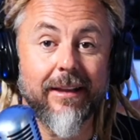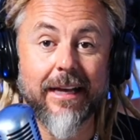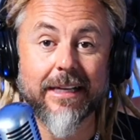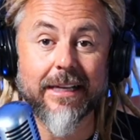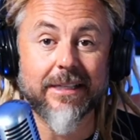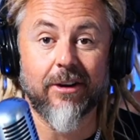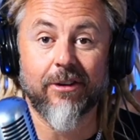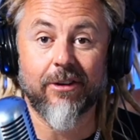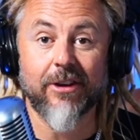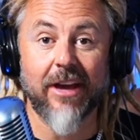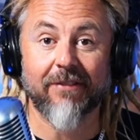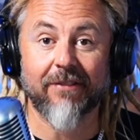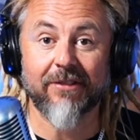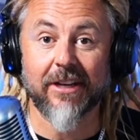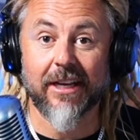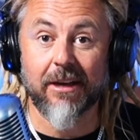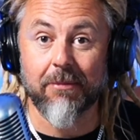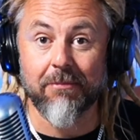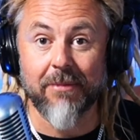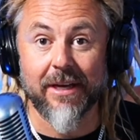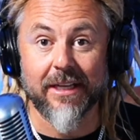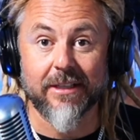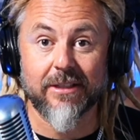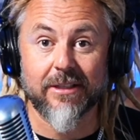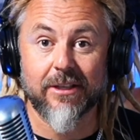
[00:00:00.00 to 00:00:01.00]
That's all you have to
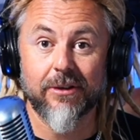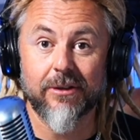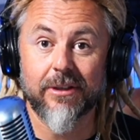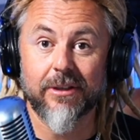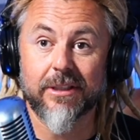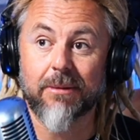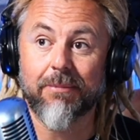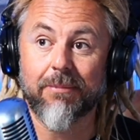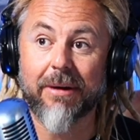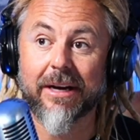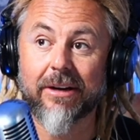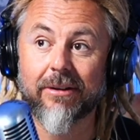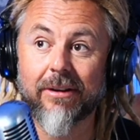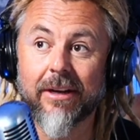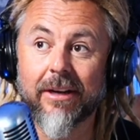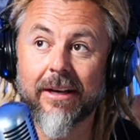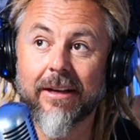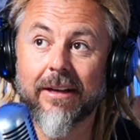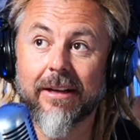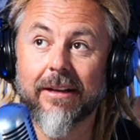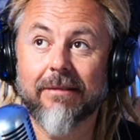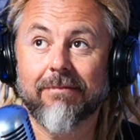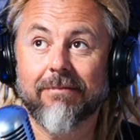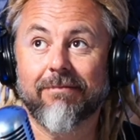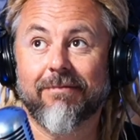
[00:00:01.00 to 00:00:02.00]
commit to. It's about
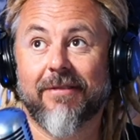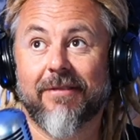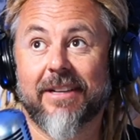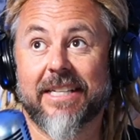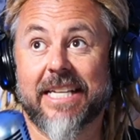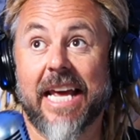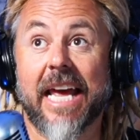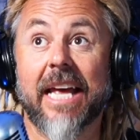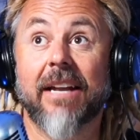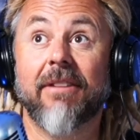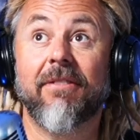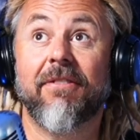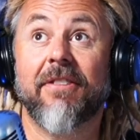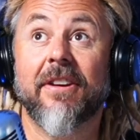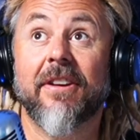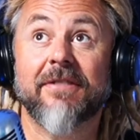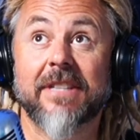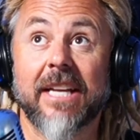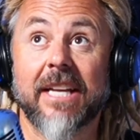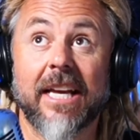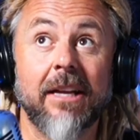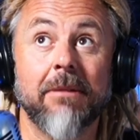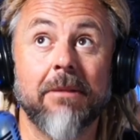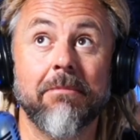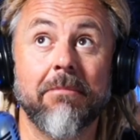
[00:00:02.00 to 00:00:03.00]
10,
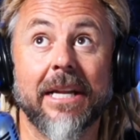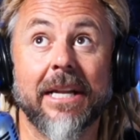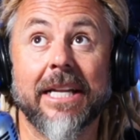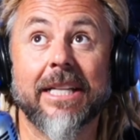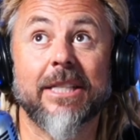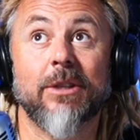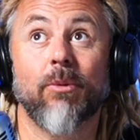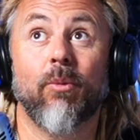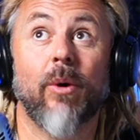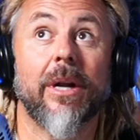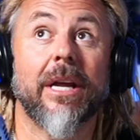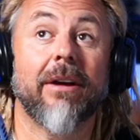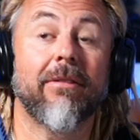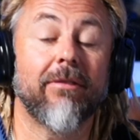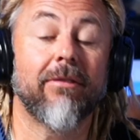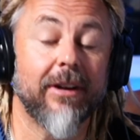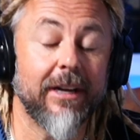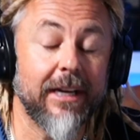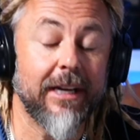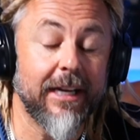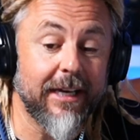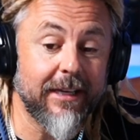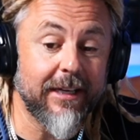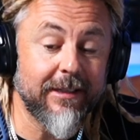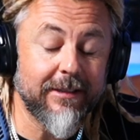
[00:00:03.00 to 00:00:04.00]
15 minutes, whatever
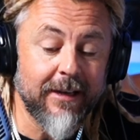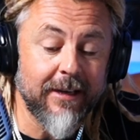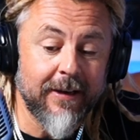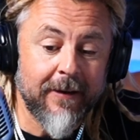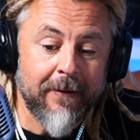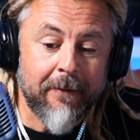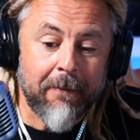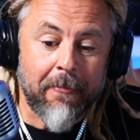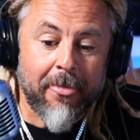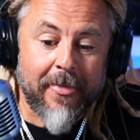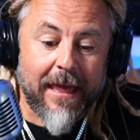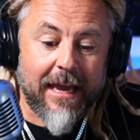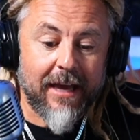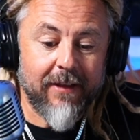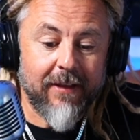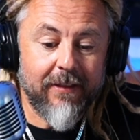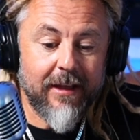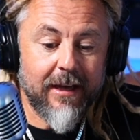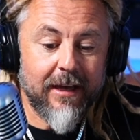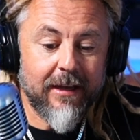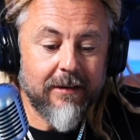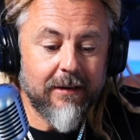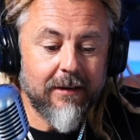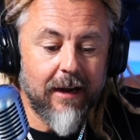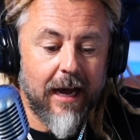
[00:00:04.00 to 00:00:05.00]
it is. And
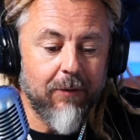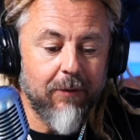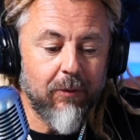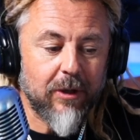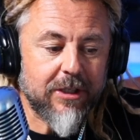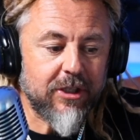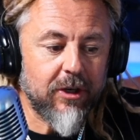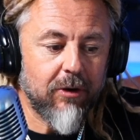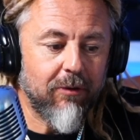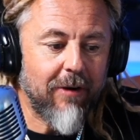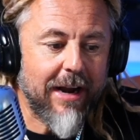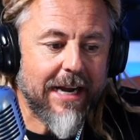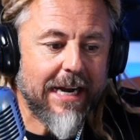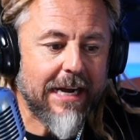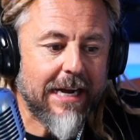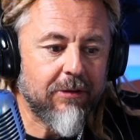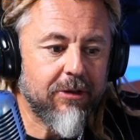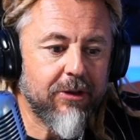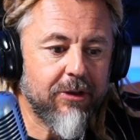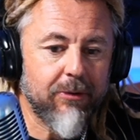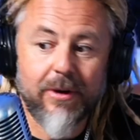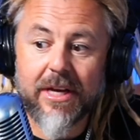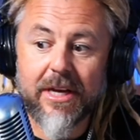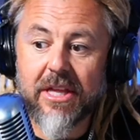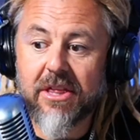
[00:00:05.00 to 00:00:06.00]
then I want you to write
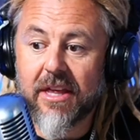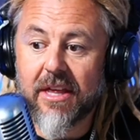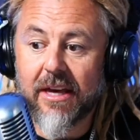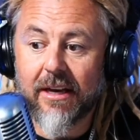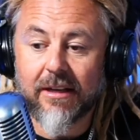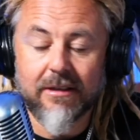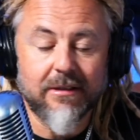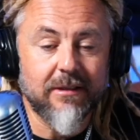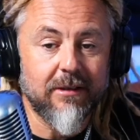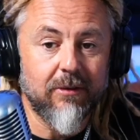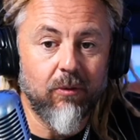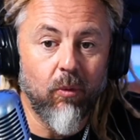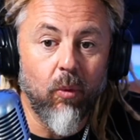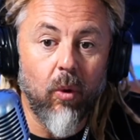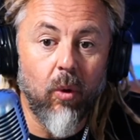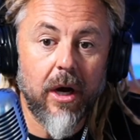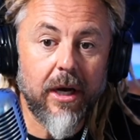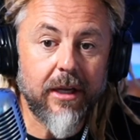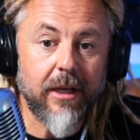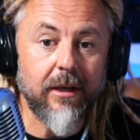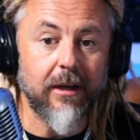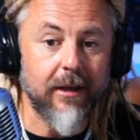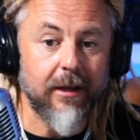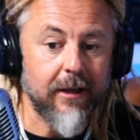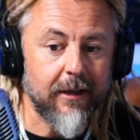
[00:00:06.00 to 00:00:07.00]
out 3 things.
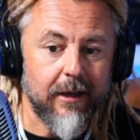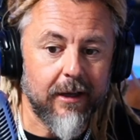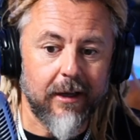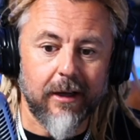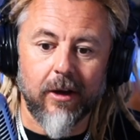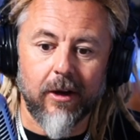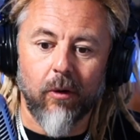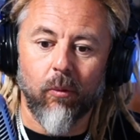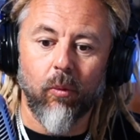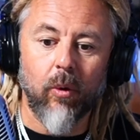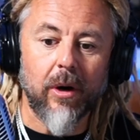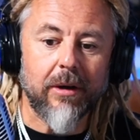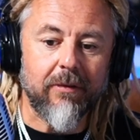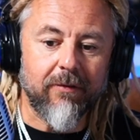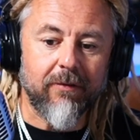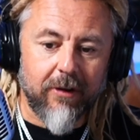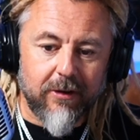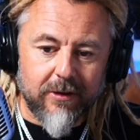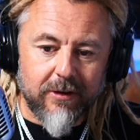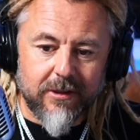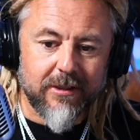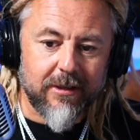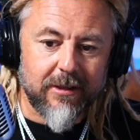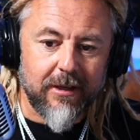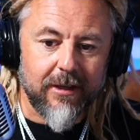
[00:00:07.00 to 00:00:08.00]
1, what
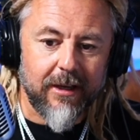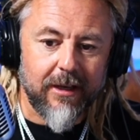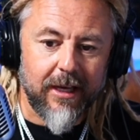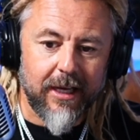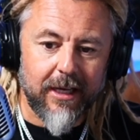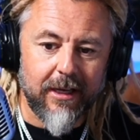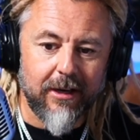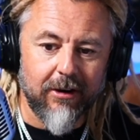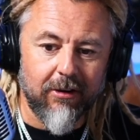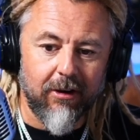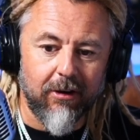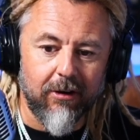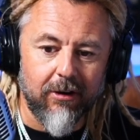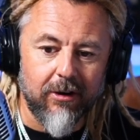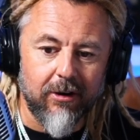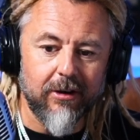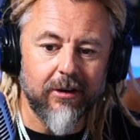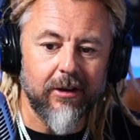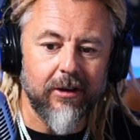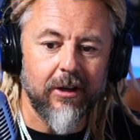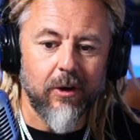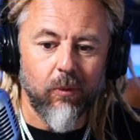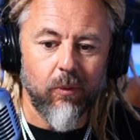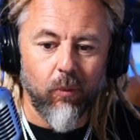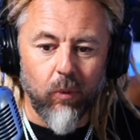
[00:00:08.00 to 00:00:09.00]
verse hit your
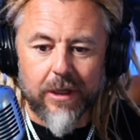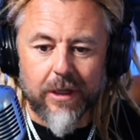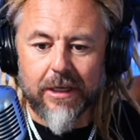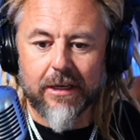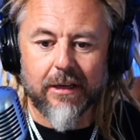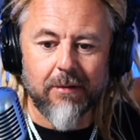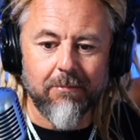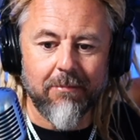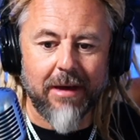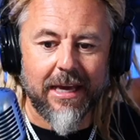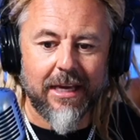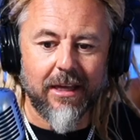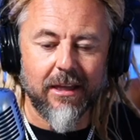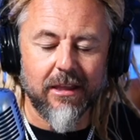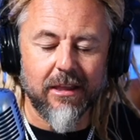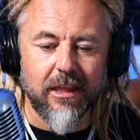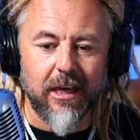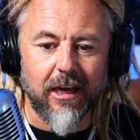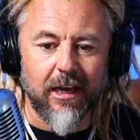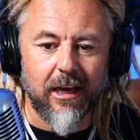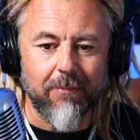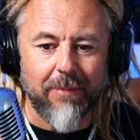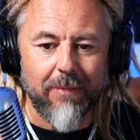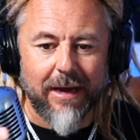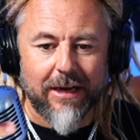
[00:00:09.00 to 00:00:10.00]
heart? What did it make you
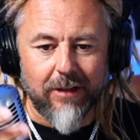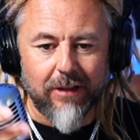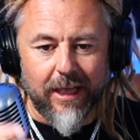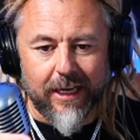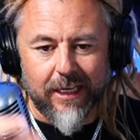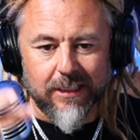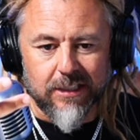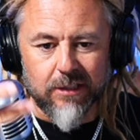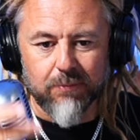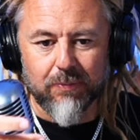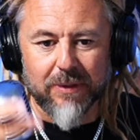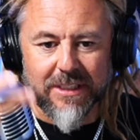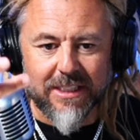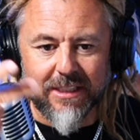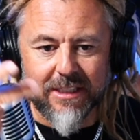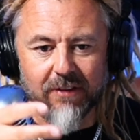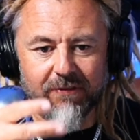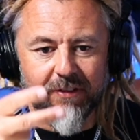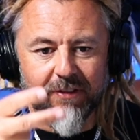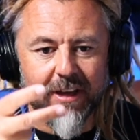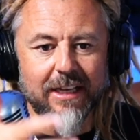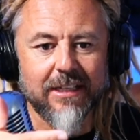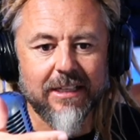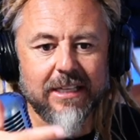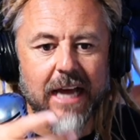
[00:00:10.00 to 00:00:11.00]
think about, like a
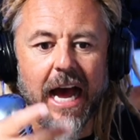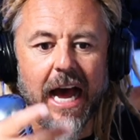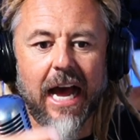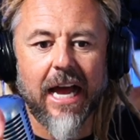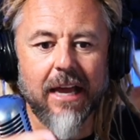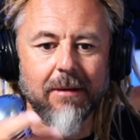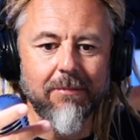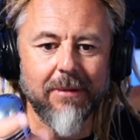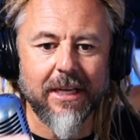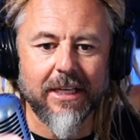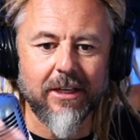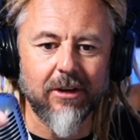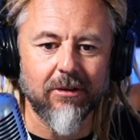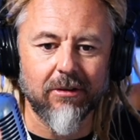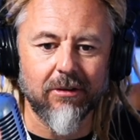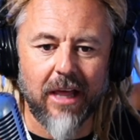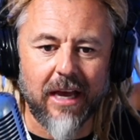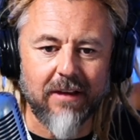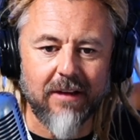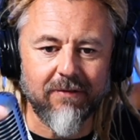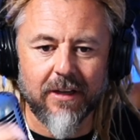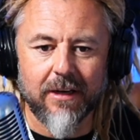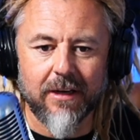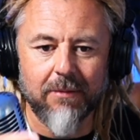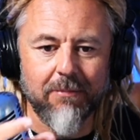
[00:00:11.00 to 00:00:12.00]
specific time in your
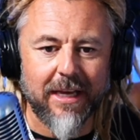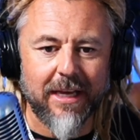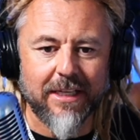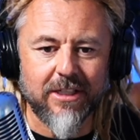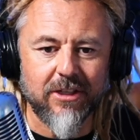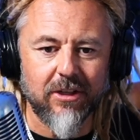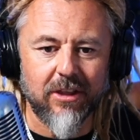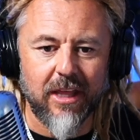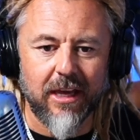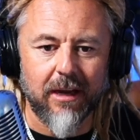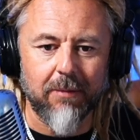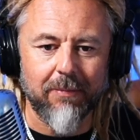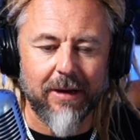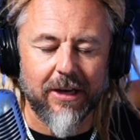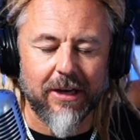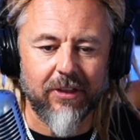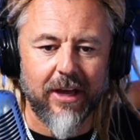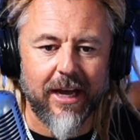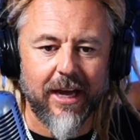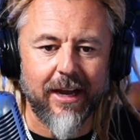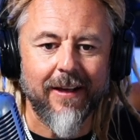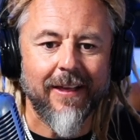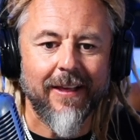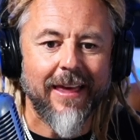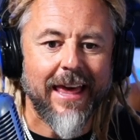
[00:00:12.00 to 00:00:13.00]
life that it made you think about
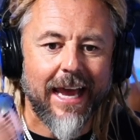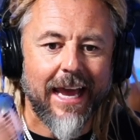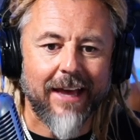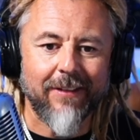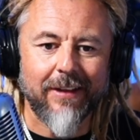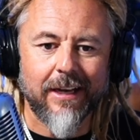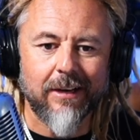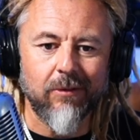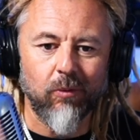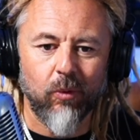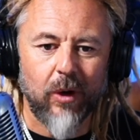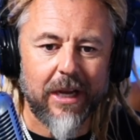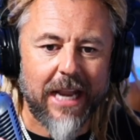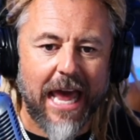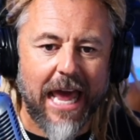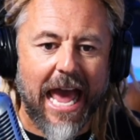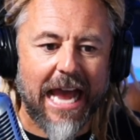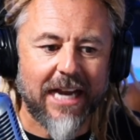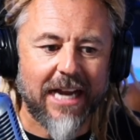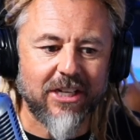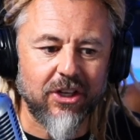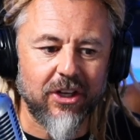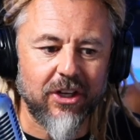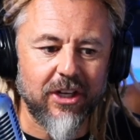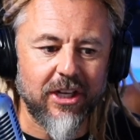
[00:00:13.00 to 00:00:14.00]
that? And then what
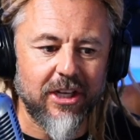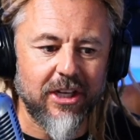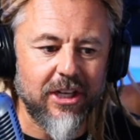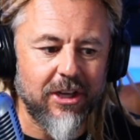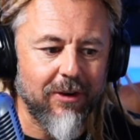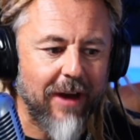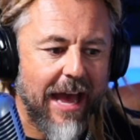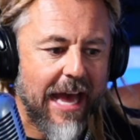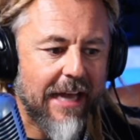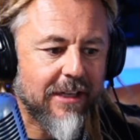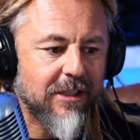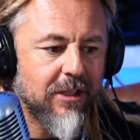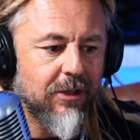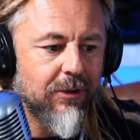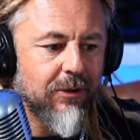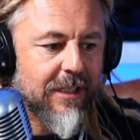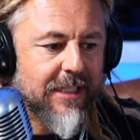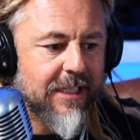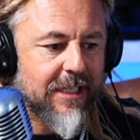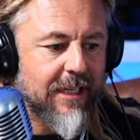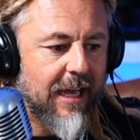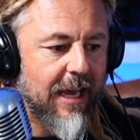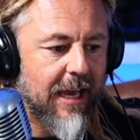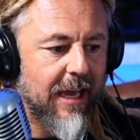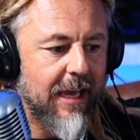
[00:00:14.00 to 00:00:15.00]
action can you add to
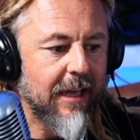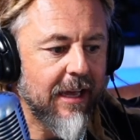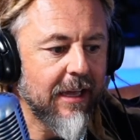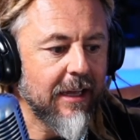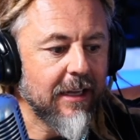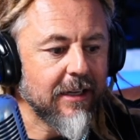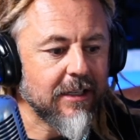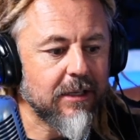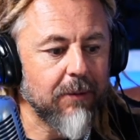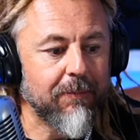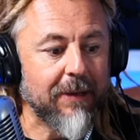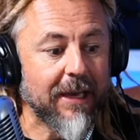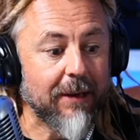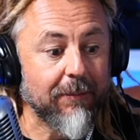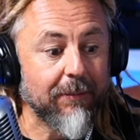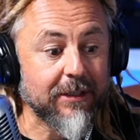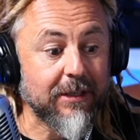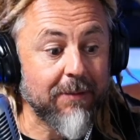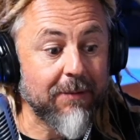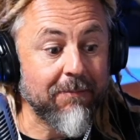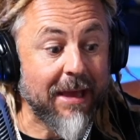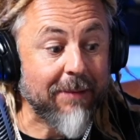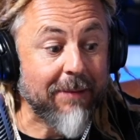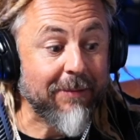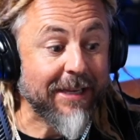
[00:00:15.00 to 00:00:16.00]
it today to be able
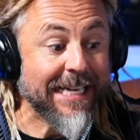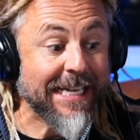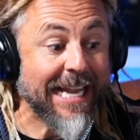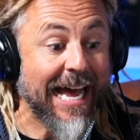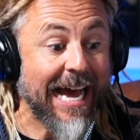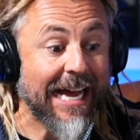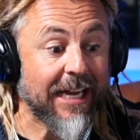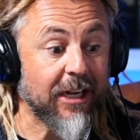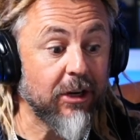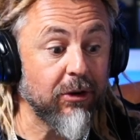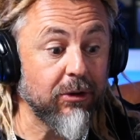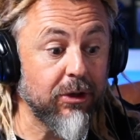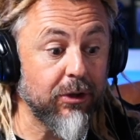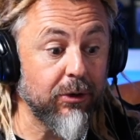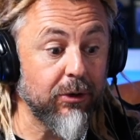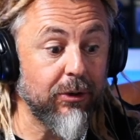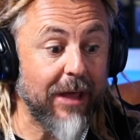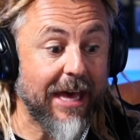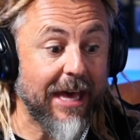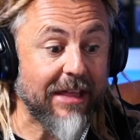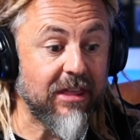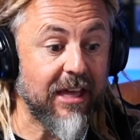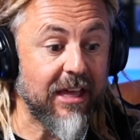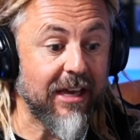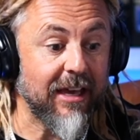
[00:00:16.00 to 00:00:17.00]
to maybe not go through
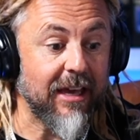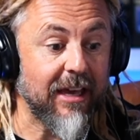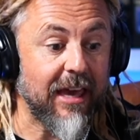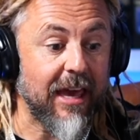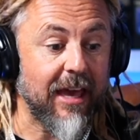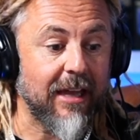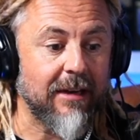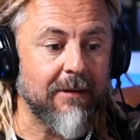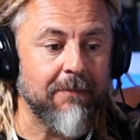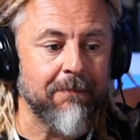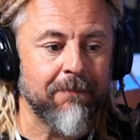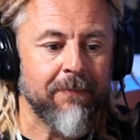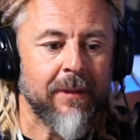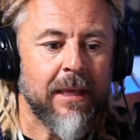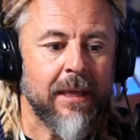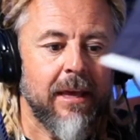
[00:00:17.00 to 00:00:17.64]
that thing again?